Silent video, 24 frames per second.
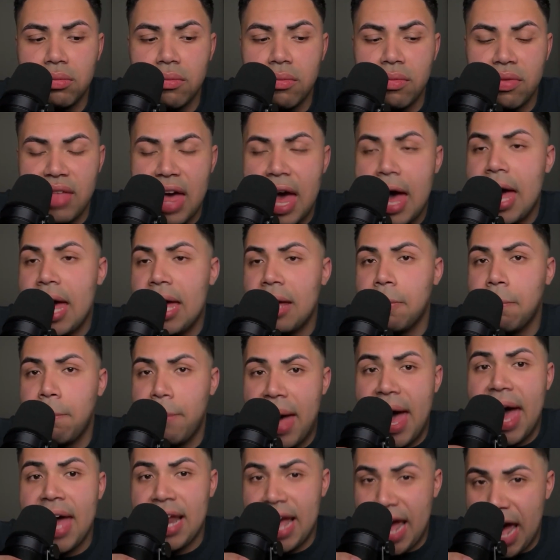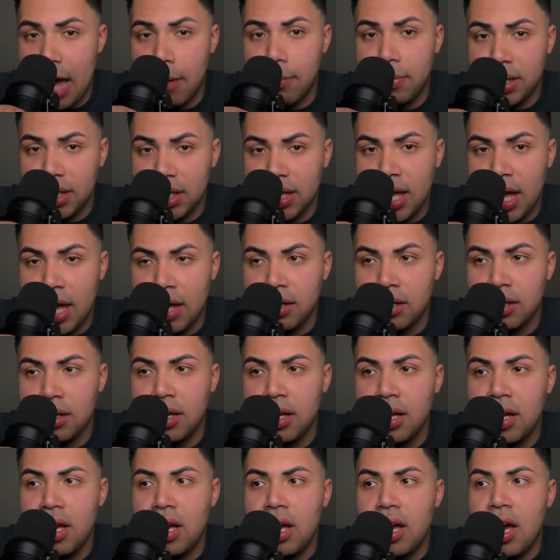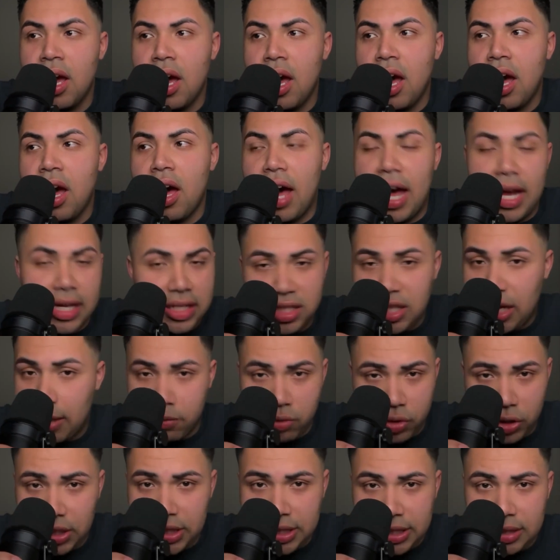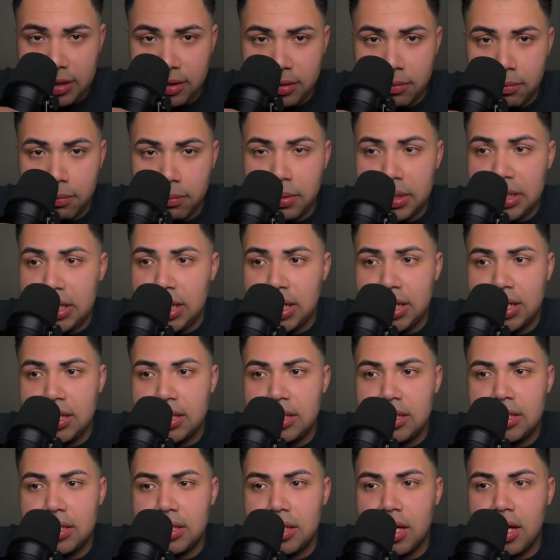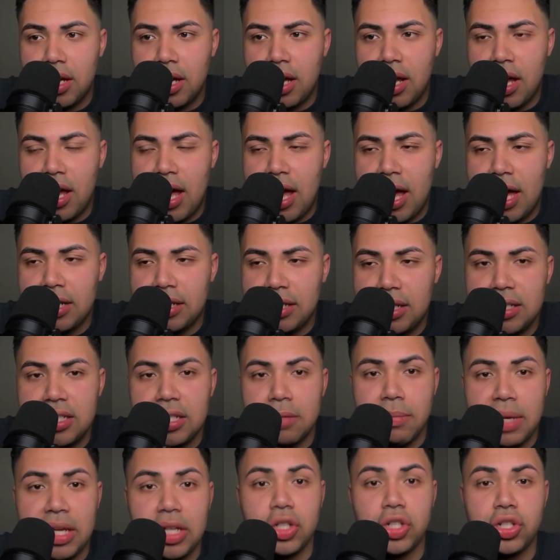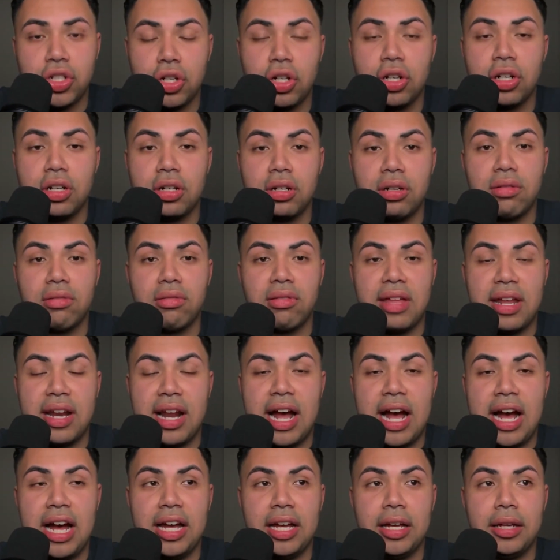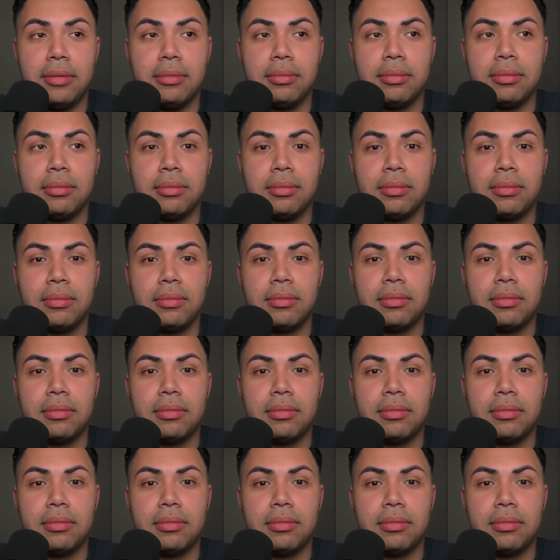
that bad habit again, I stop drinking because I need to make sure that I'm